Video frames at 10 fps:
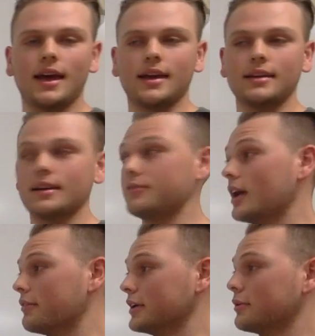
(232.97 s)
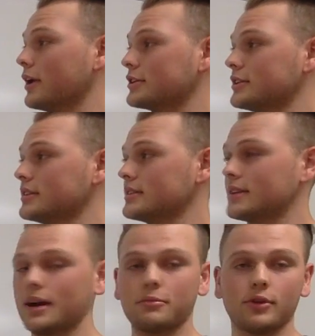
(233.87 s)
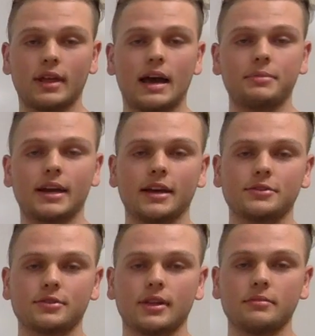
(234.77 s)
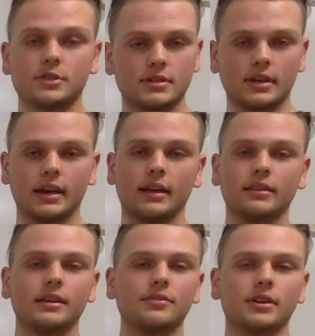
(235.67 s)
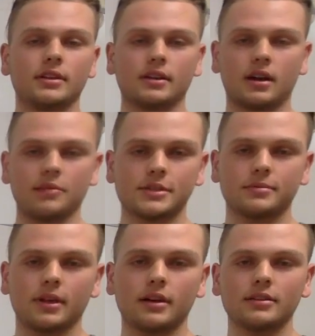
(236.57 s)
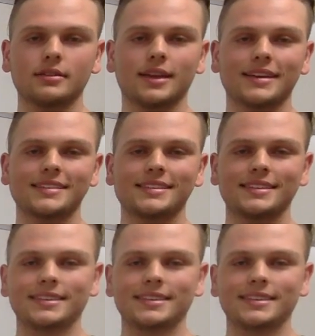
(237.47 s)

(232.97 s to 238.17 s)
And if you have any questions, I'm more than happy to answer them. Just, again, leave it in the comments below. Thanks.